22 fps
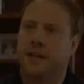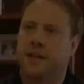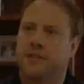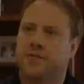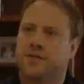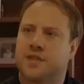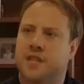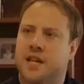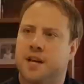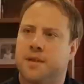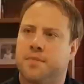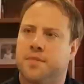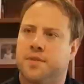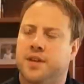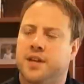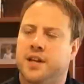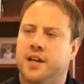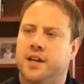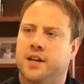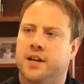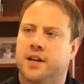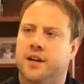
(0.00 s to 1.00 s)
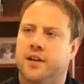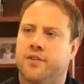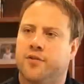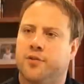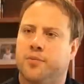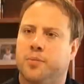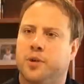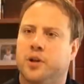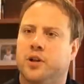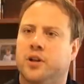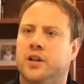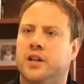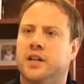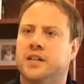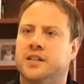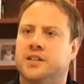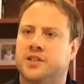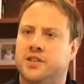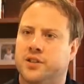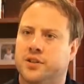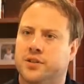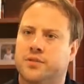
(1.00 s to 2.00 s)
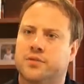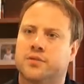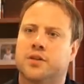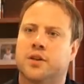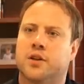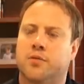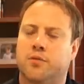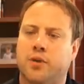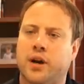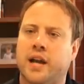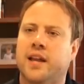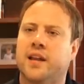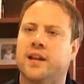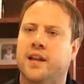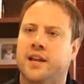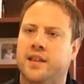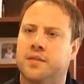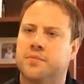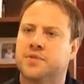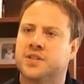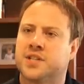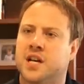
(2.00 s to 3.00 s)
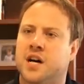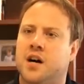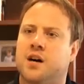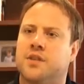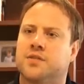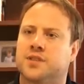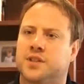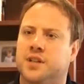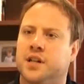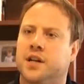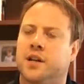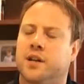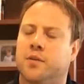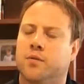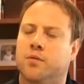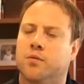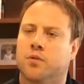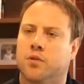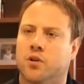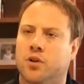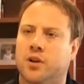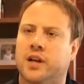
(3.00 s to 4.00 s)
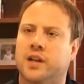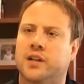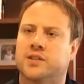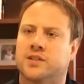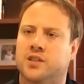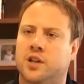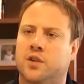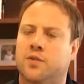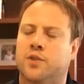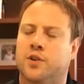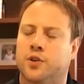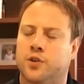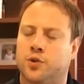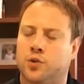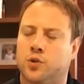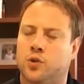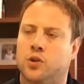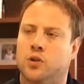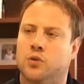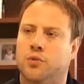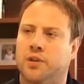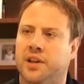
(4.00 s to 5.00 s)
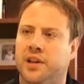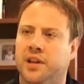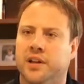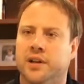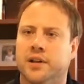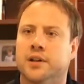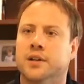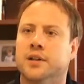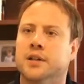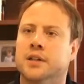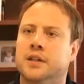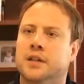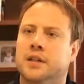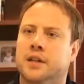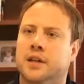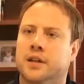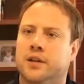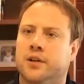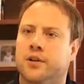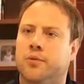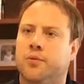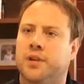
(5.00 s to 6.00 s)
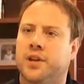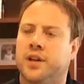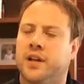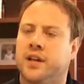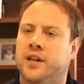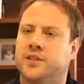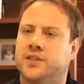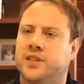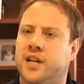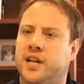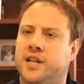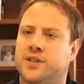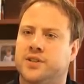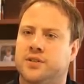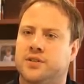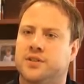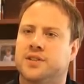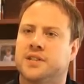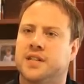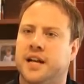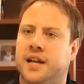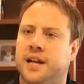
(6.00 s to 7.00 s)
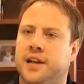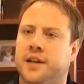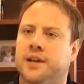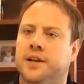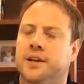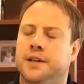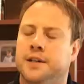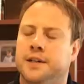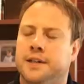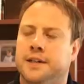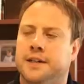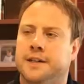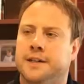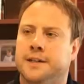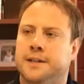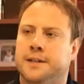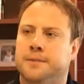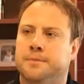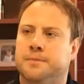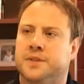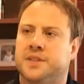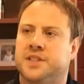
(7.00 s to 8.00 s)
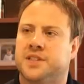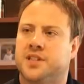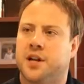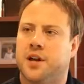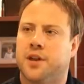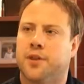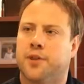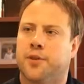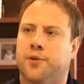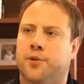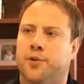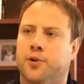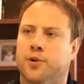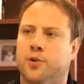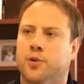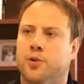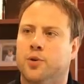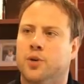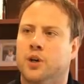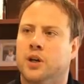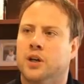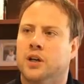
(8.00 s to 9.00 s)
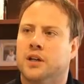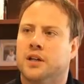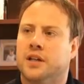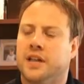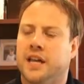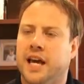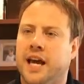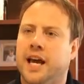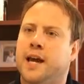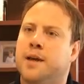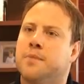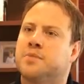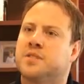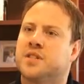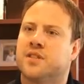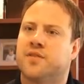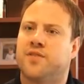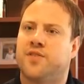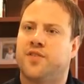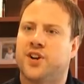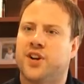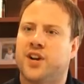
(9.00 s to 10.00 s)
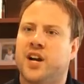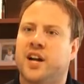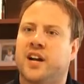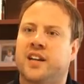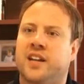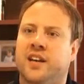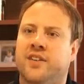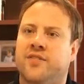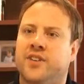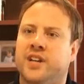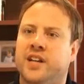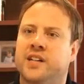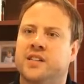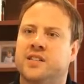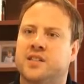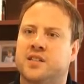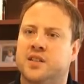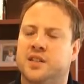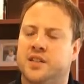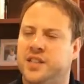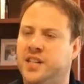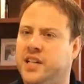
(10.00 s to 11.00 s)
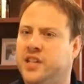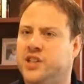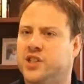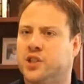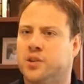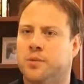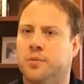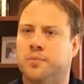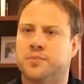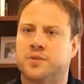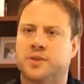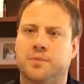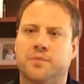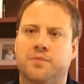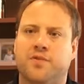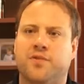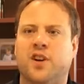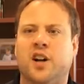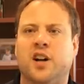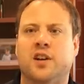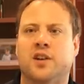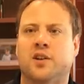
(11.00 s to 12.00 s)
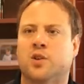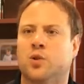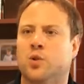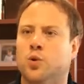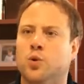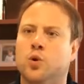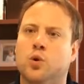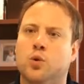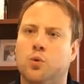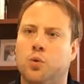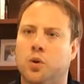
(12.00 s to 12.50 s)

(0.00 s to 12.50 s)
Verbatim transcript: gives them the kind of abilities to, to regulate themselves and look at self-control within a you know within an educational setting. Um, it's done through games and fun activities and teaching them some fun, cool